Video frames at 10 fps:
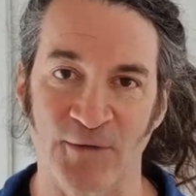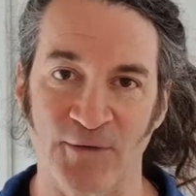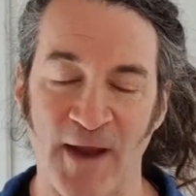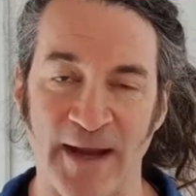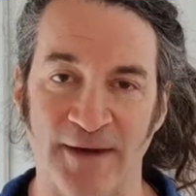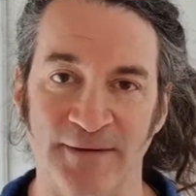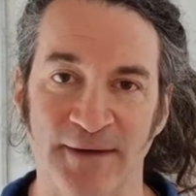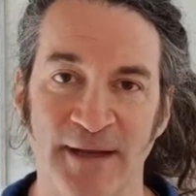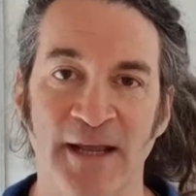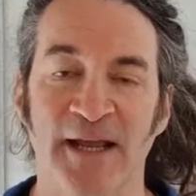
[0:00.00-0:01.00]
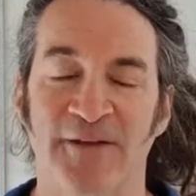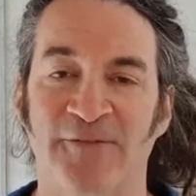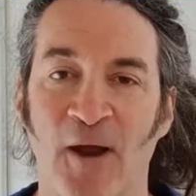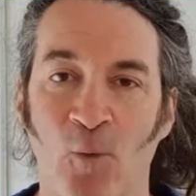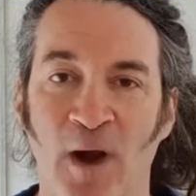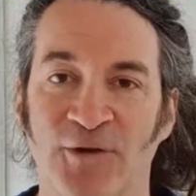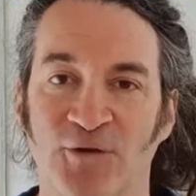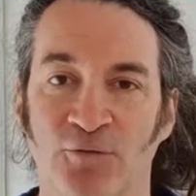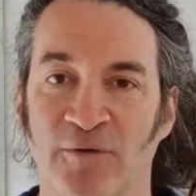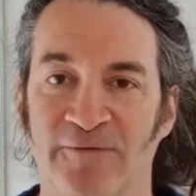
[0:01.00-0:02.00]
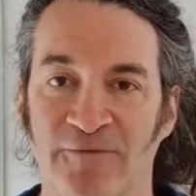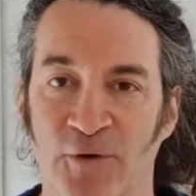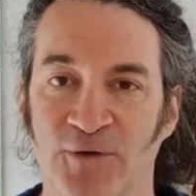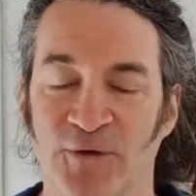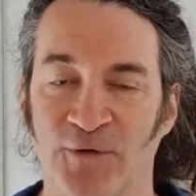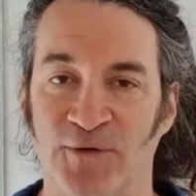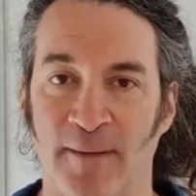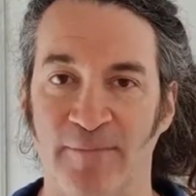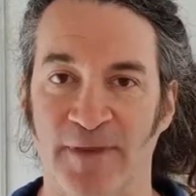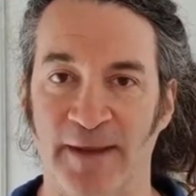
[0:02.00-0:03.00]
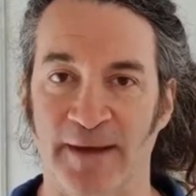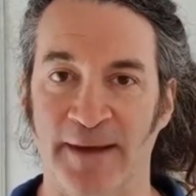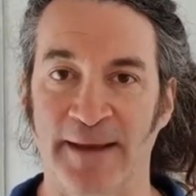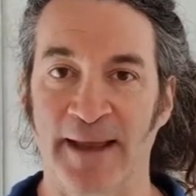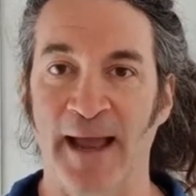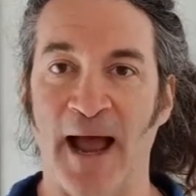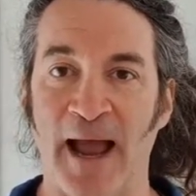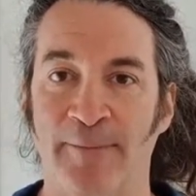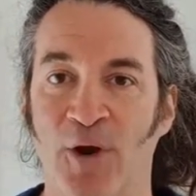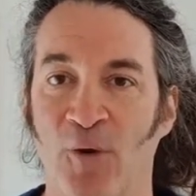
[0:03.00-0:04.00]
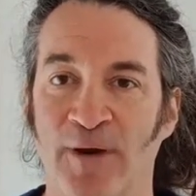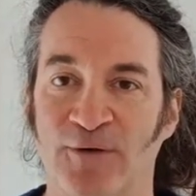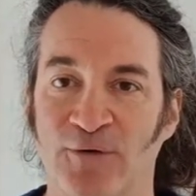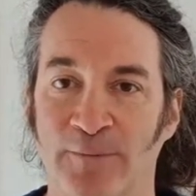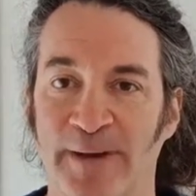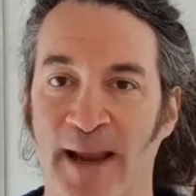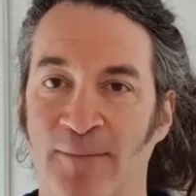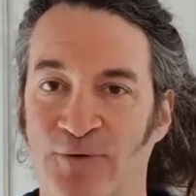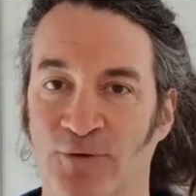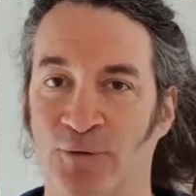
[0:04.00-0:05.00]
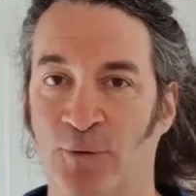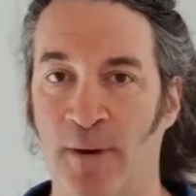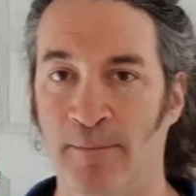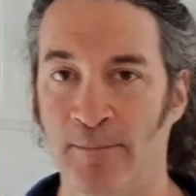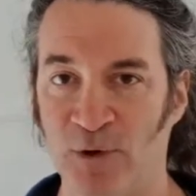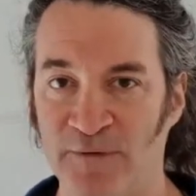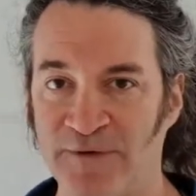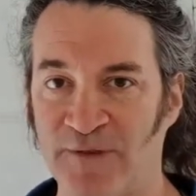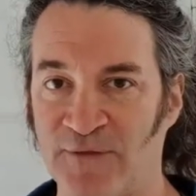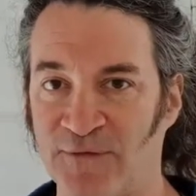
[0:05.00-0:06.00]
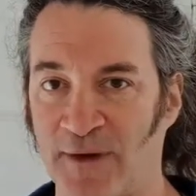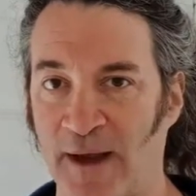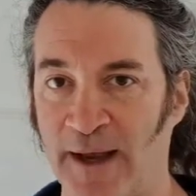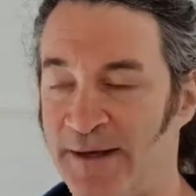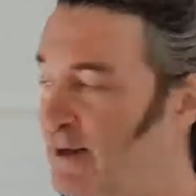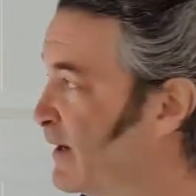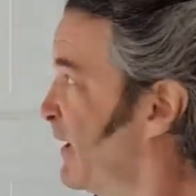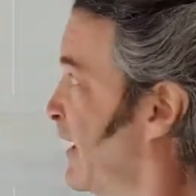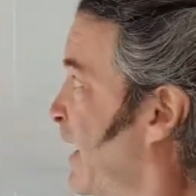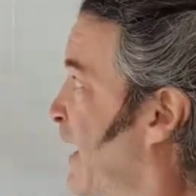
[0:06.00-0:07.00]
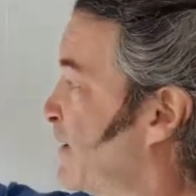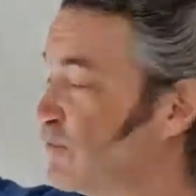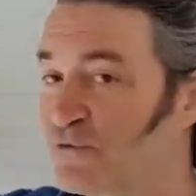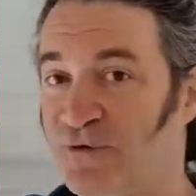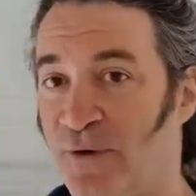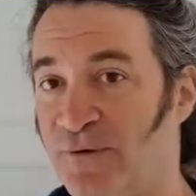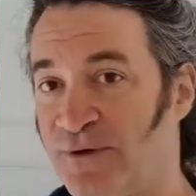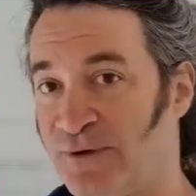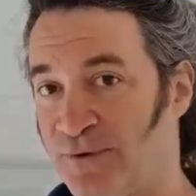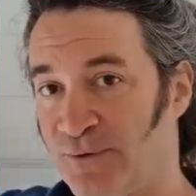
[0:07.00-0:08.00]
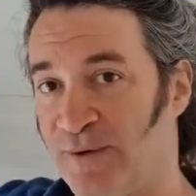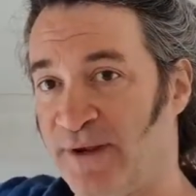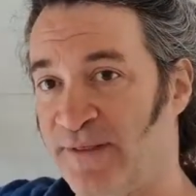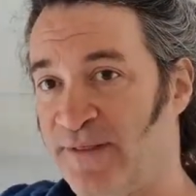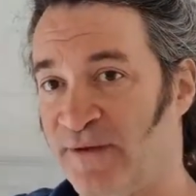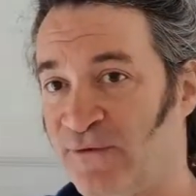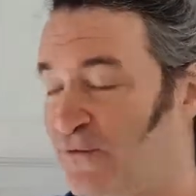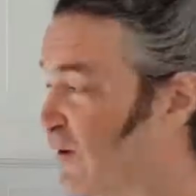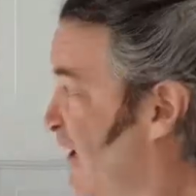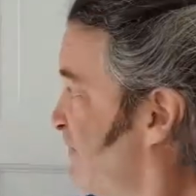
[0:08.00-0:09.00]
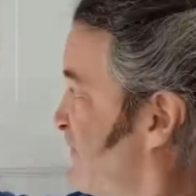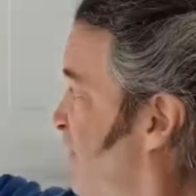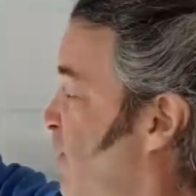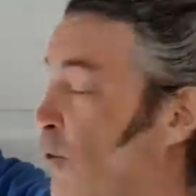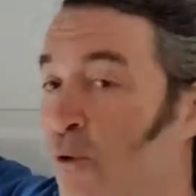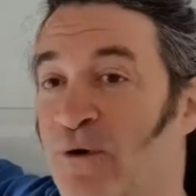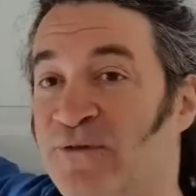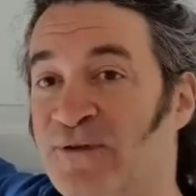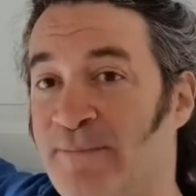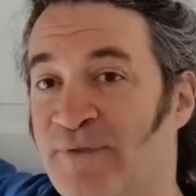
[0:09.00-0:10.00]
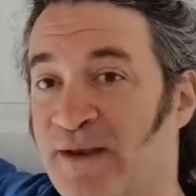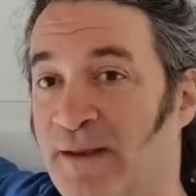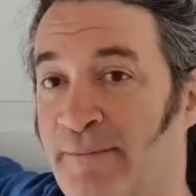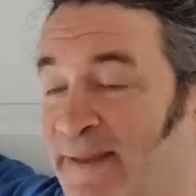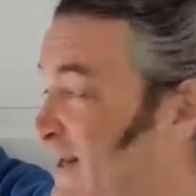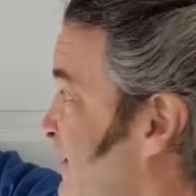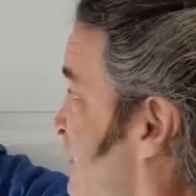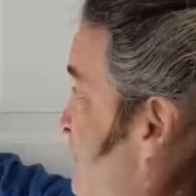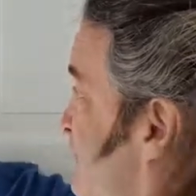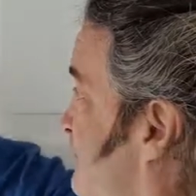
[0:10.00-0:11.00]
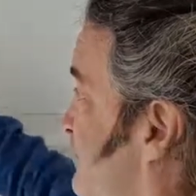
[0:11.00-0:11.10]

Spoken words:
to say it. If I want to refer to something, I'm going to be able to move to the side and show you this stuff or something in the middle,